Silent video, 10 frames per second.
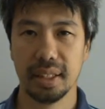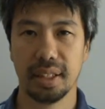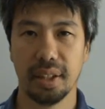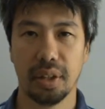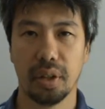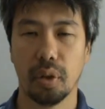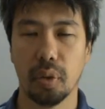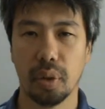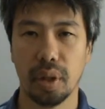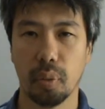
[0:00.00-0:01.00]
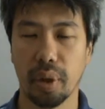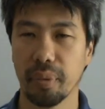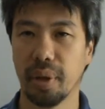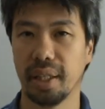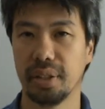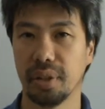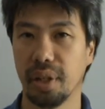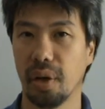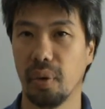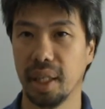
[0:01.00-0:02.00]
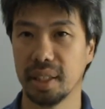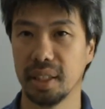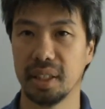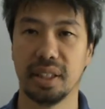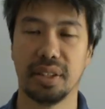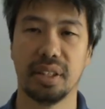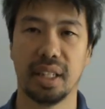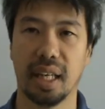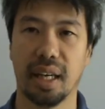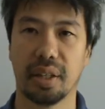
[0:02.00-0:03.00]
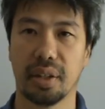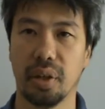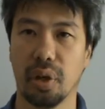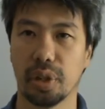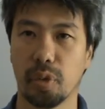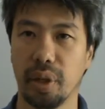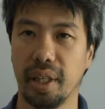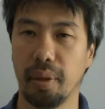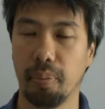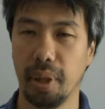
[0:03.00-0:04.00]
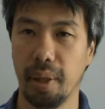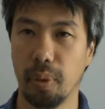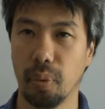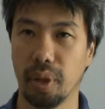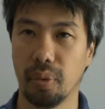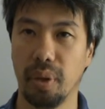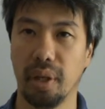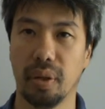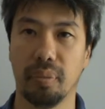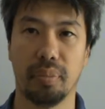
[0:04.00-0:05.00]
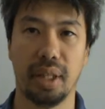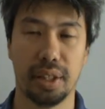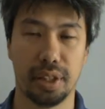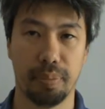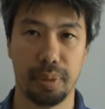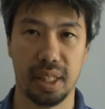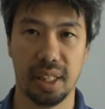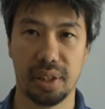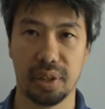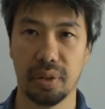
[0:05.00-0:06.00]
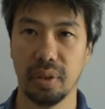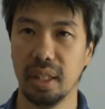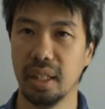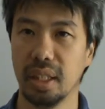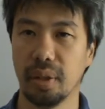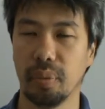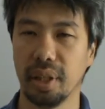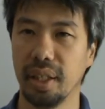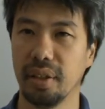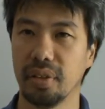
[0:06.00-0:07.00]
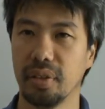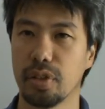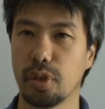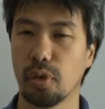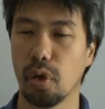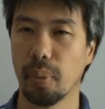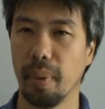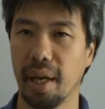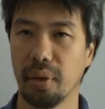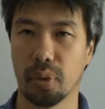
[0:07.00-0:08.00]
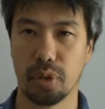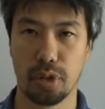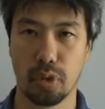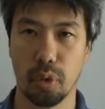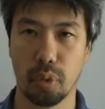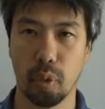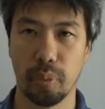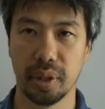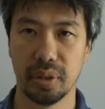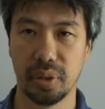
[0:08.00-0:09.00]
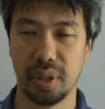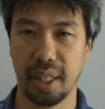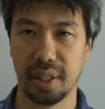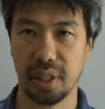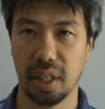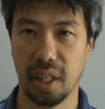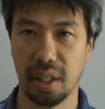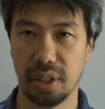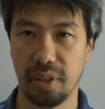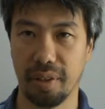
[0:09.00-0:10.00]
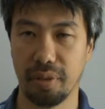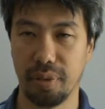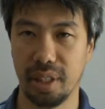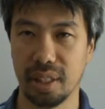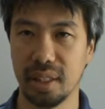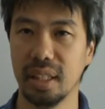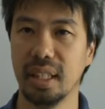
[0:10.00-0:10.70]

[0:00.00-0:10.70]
So one way to go at it is to say like, gosh, we need people with real leadership potential. We need the strong man or the strong woman to take charge, to have a vision